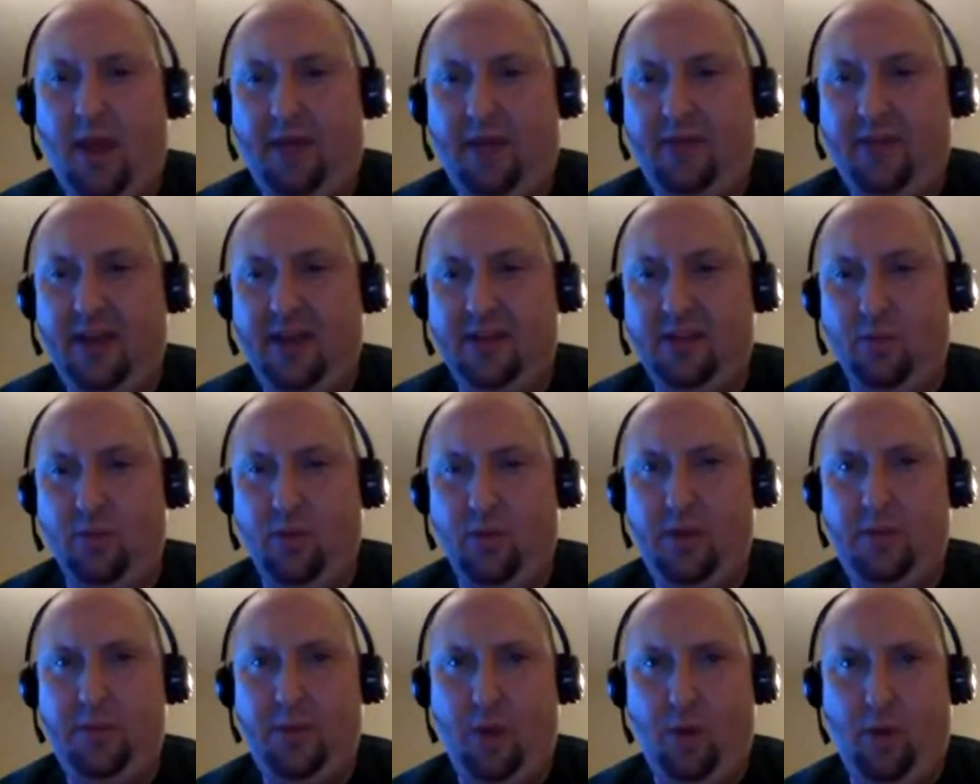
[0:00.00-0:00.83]
I've
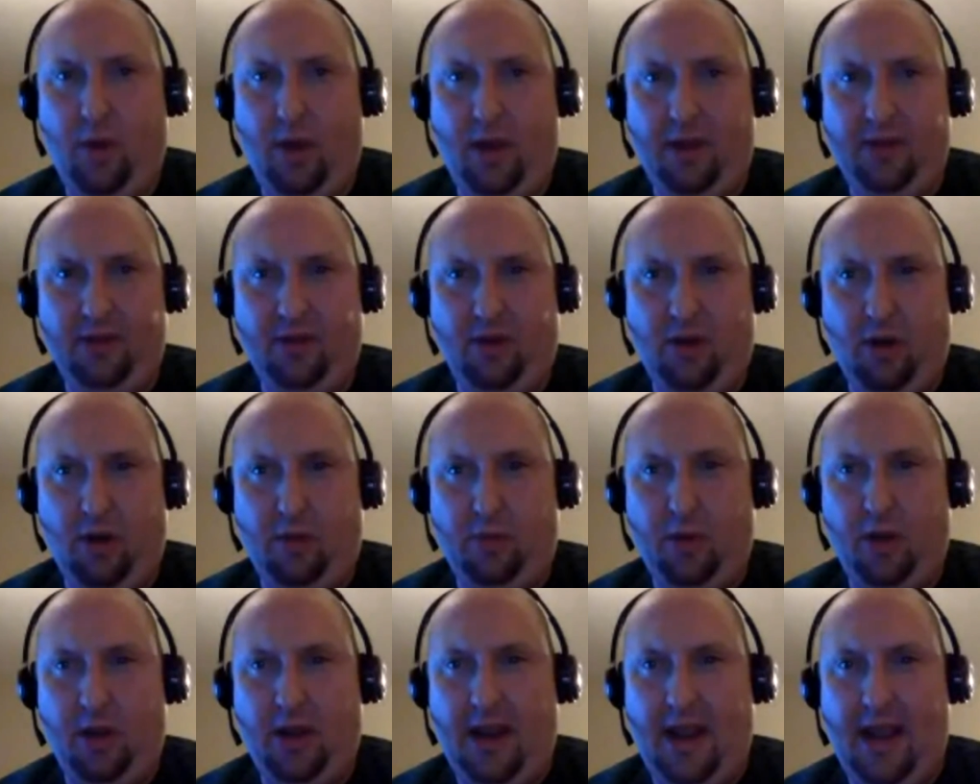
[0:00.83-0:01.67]
got the repo out
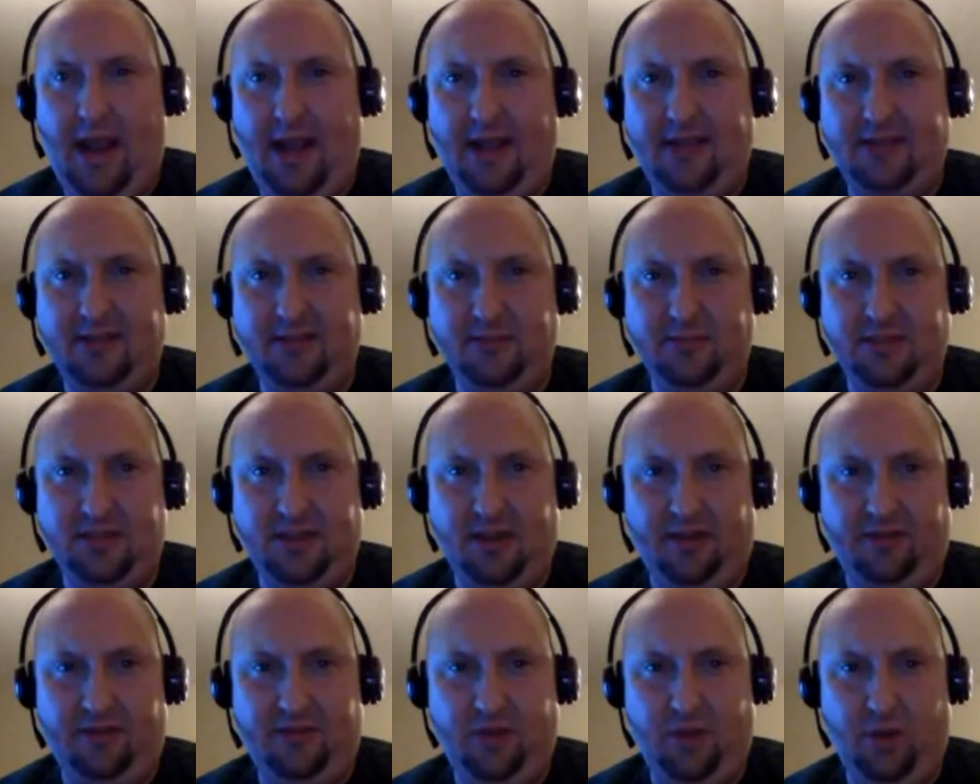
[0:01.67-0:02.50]
there. I'll probably add some
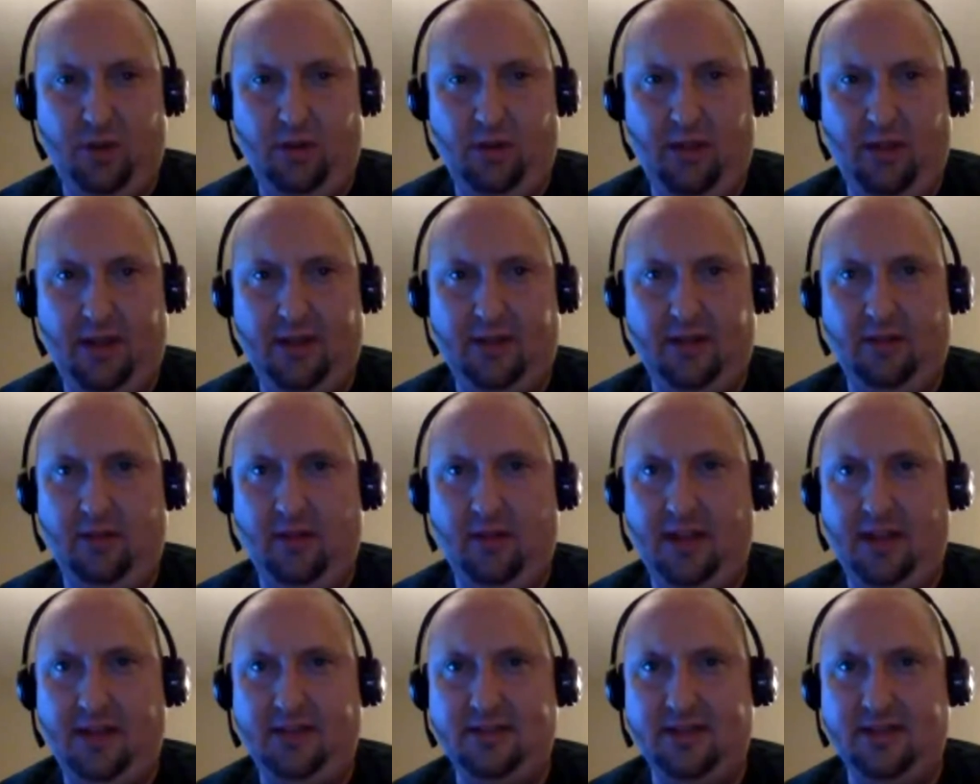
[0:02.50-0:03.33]
stuff to it, like the
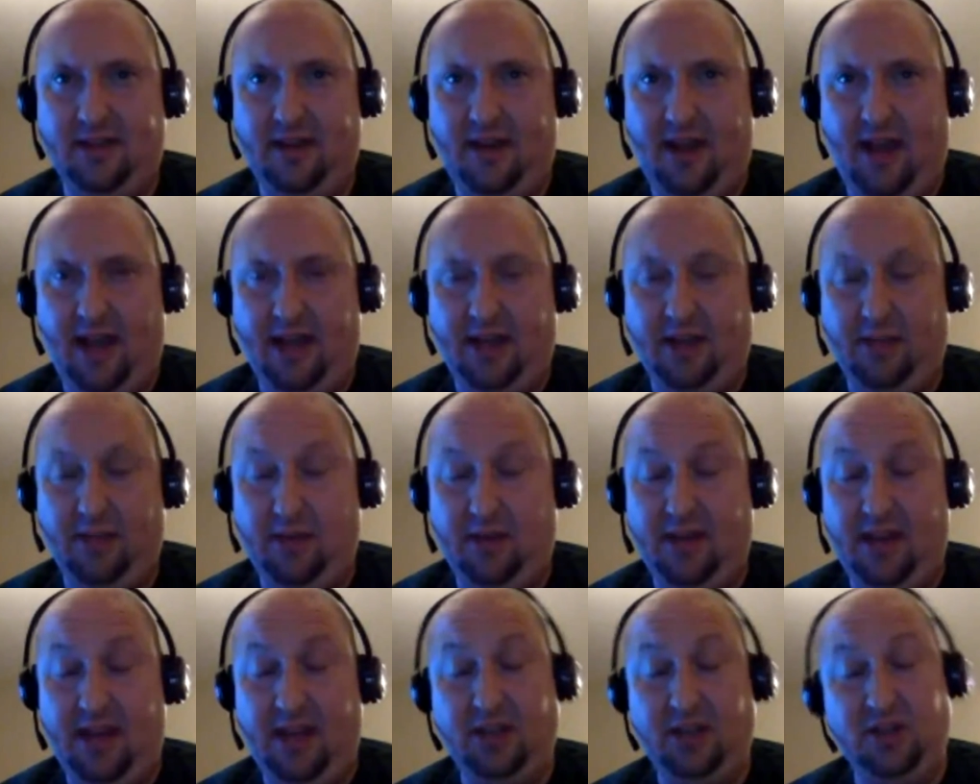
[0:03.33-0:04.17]
links to the
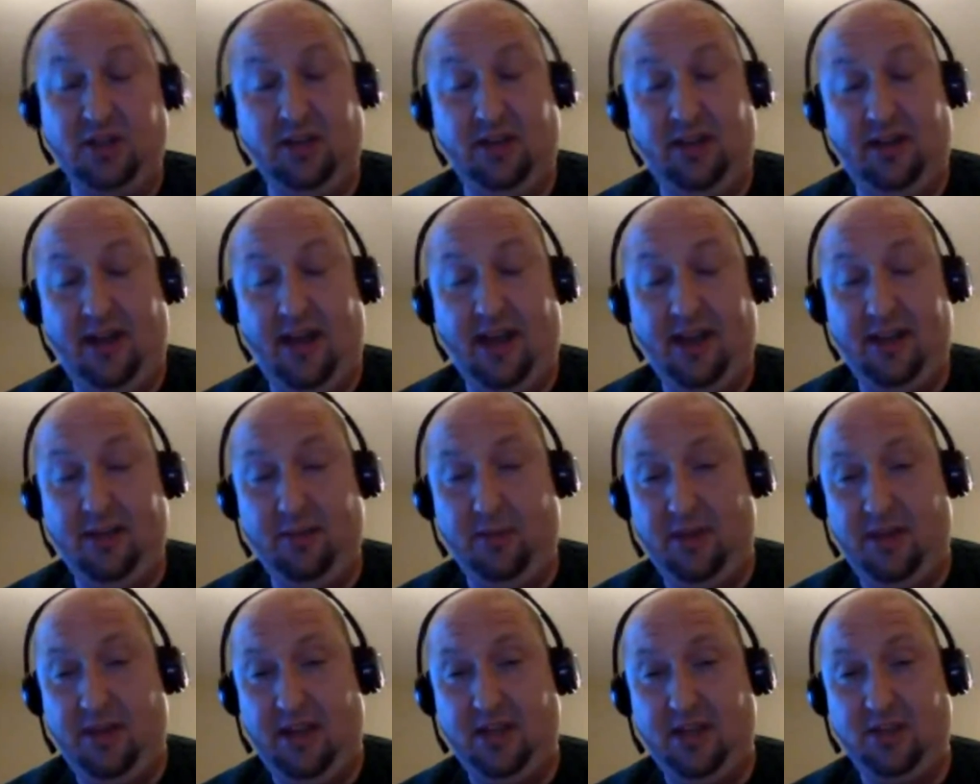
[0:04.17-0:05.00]
documentation. The
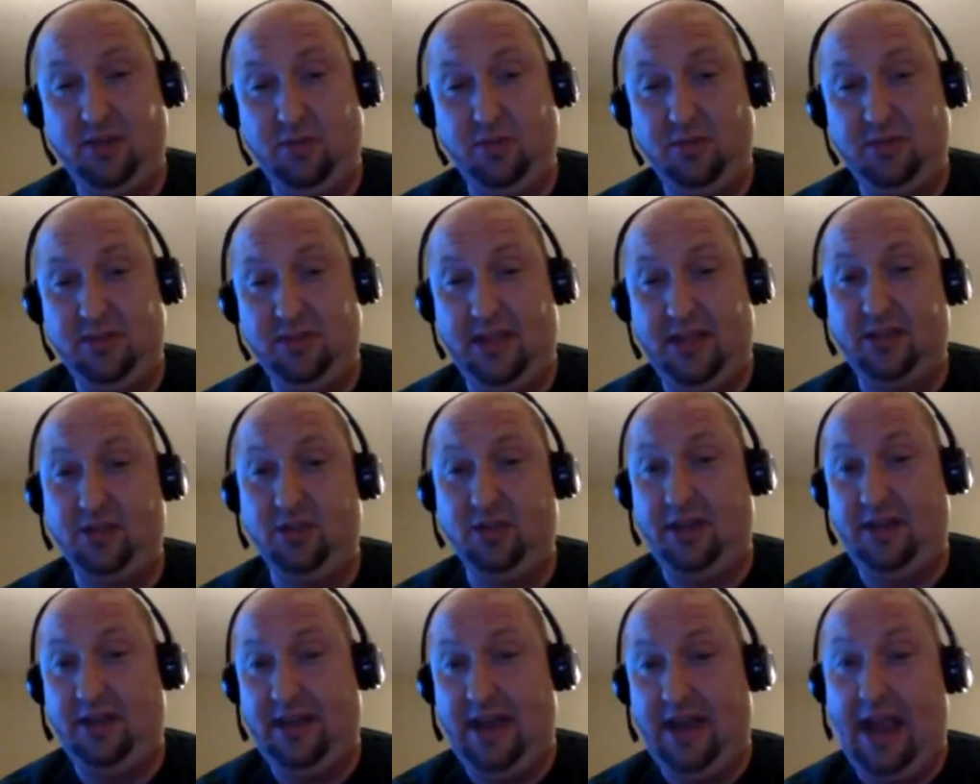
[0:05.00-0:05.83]
documentation was actually
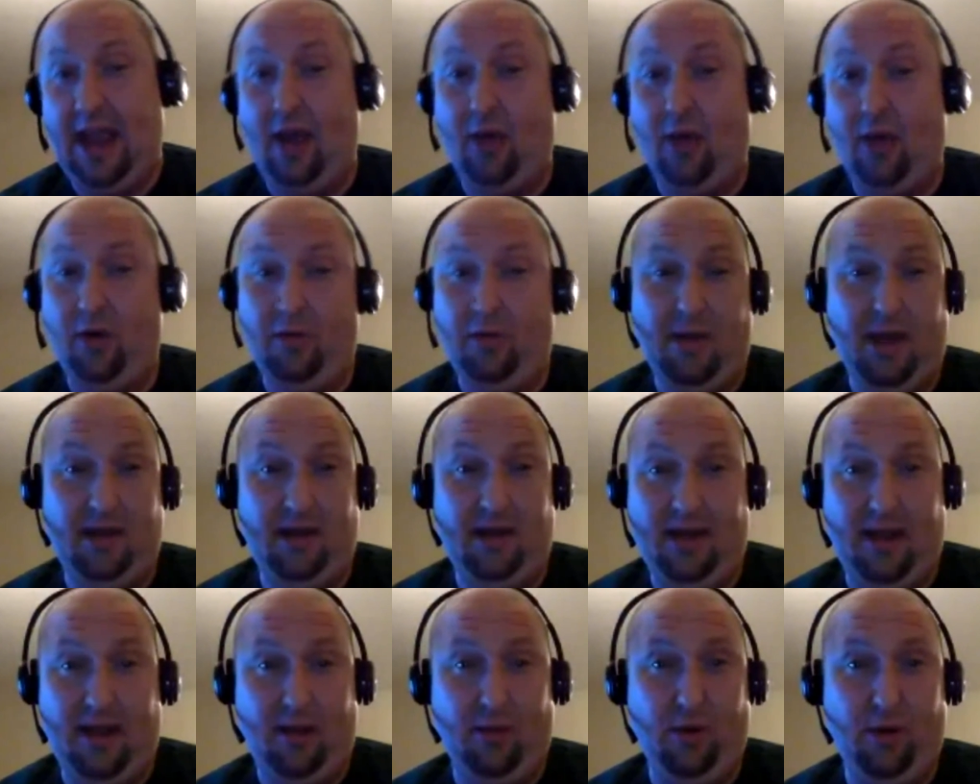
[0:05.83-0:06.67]
down about an hour
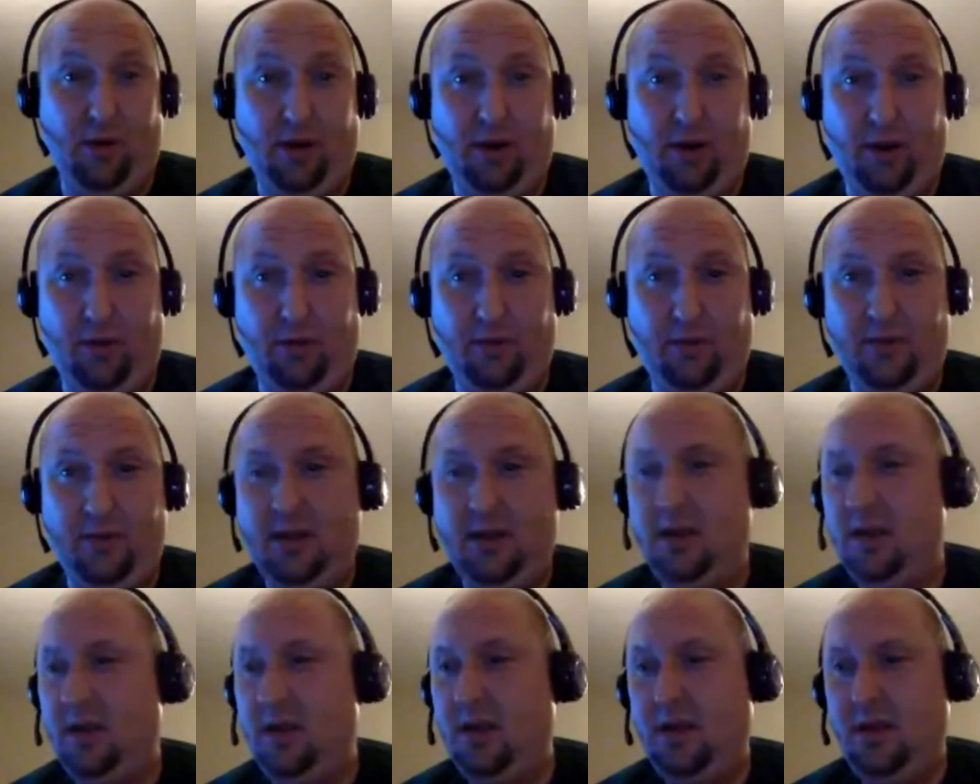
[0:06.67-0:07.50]
ago.
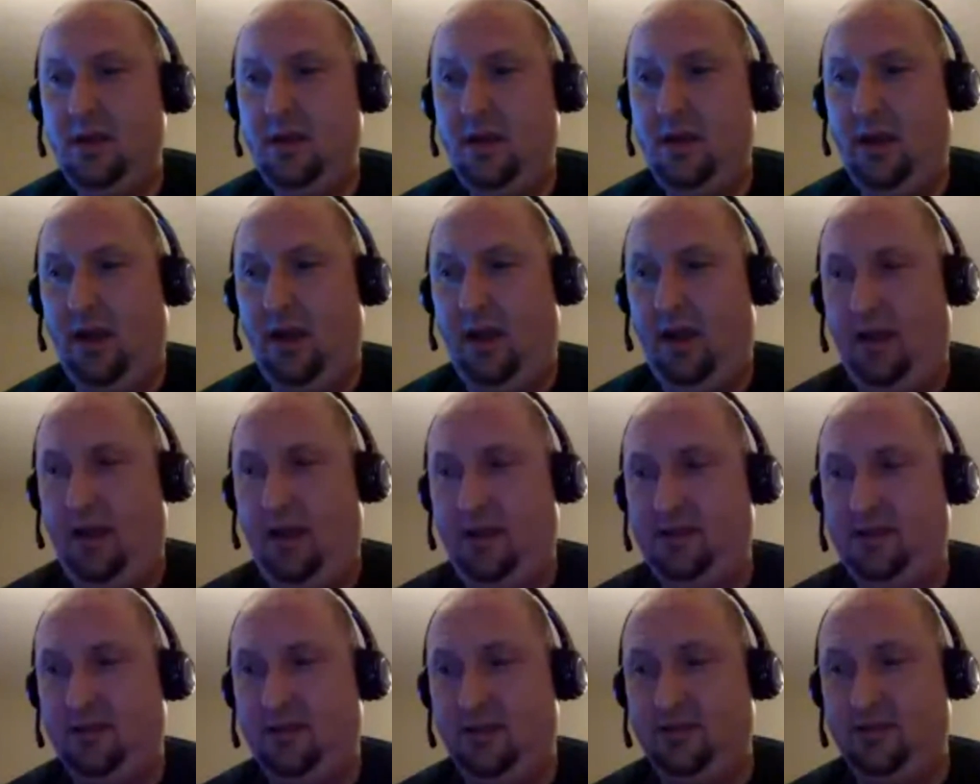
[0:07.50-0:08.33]
It's on
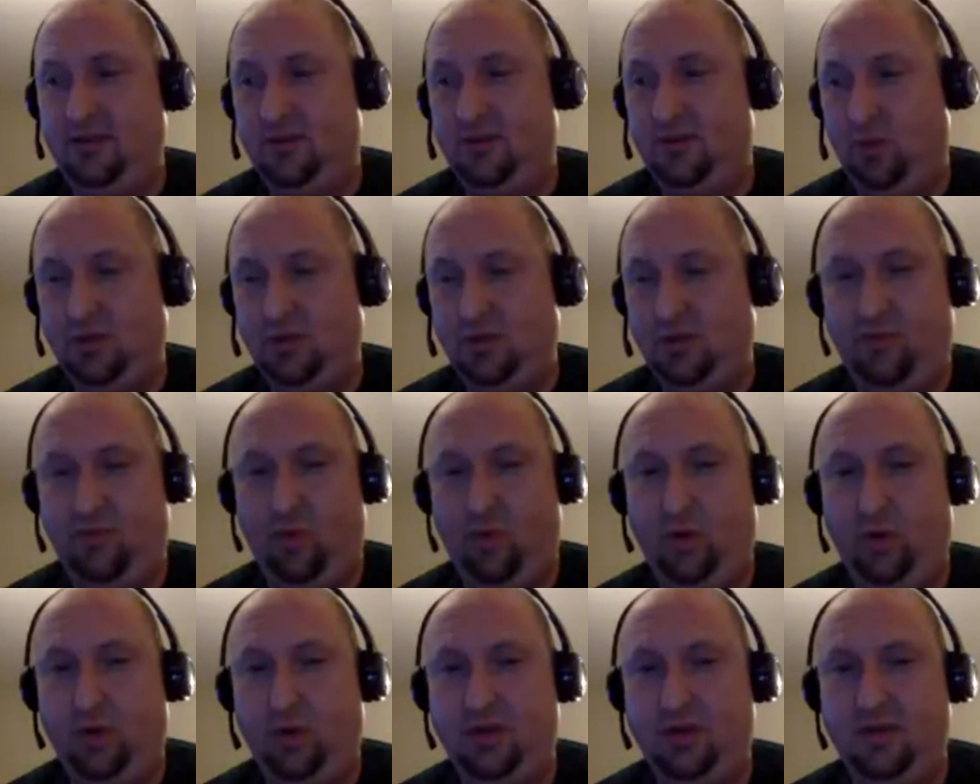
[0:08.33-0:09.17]
SourceForge for
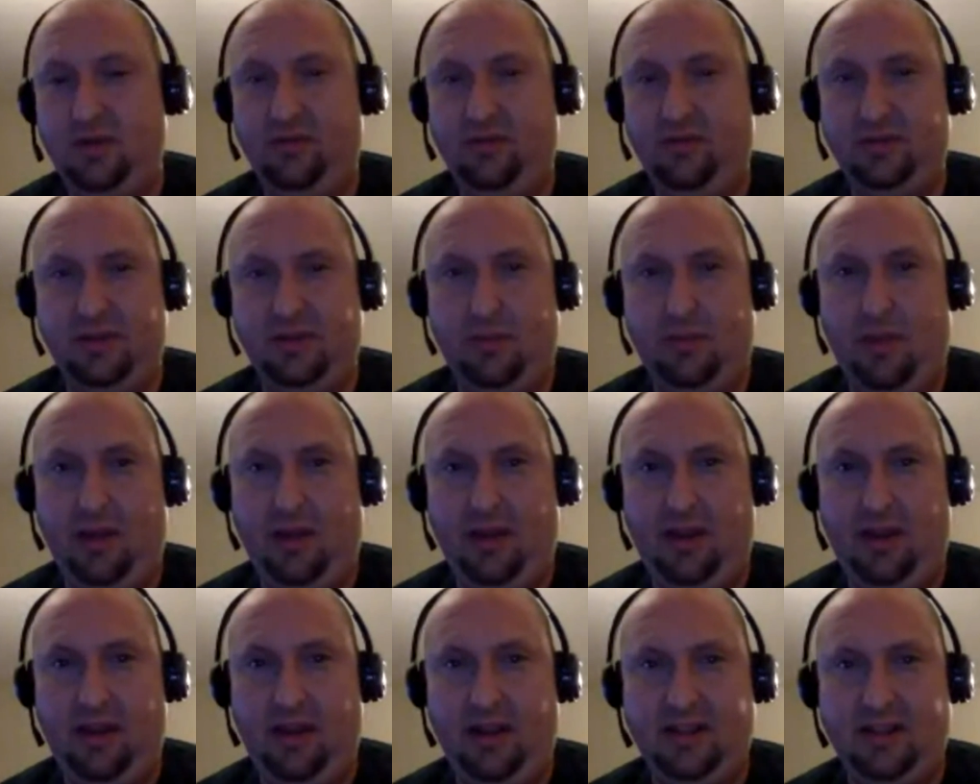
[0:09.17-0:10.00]
some
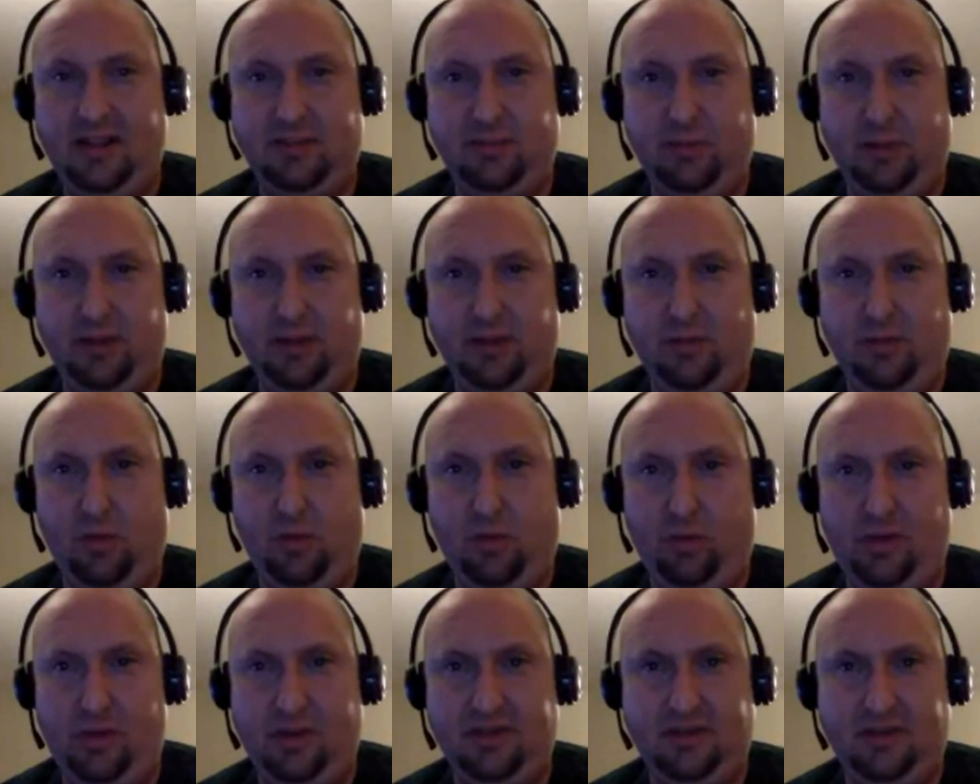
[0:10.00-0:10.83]
inexplicable
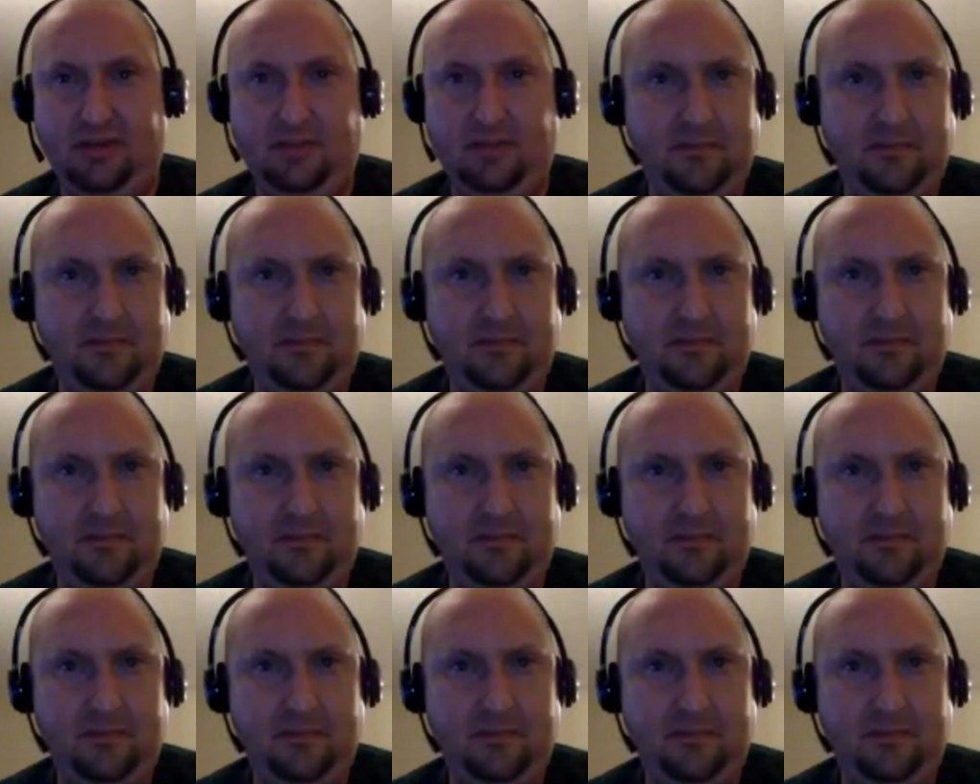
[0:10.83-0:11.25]
reason.